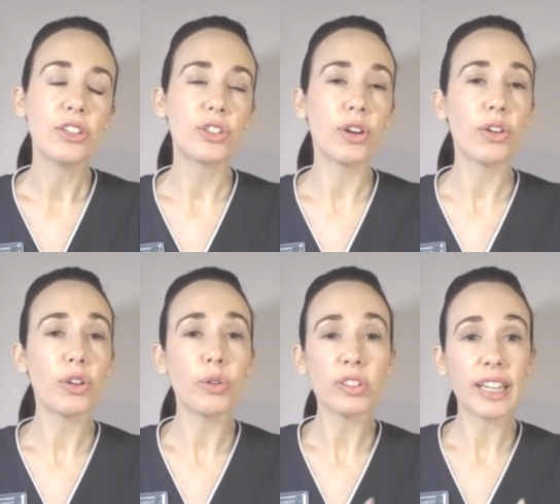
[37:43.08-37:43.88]
So
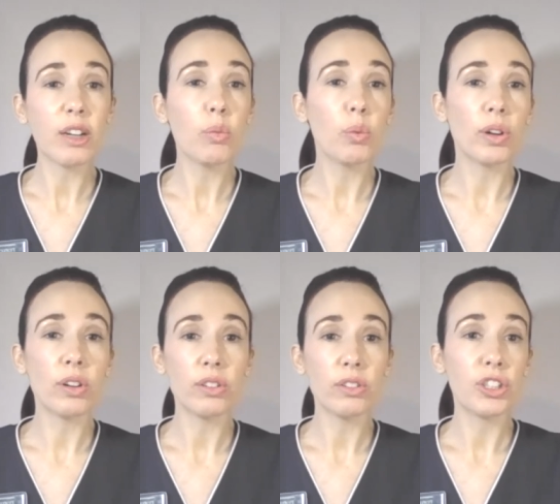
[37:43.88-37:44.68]
your skin
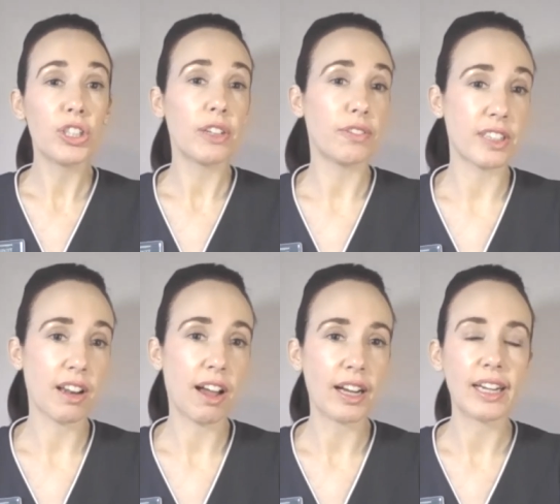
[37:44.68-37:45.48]
will shift
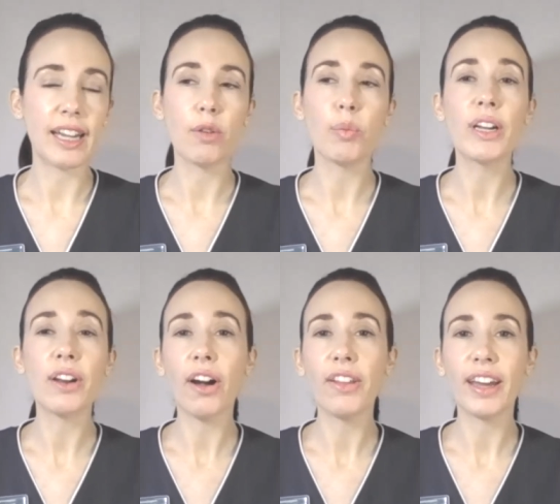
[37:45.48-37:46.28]
slightly. And we
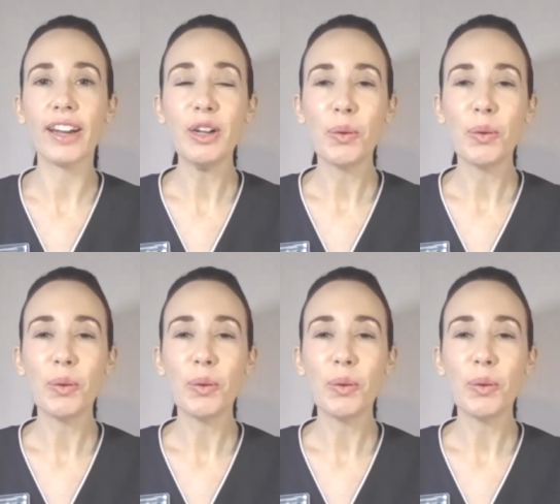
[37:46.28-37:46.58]
know that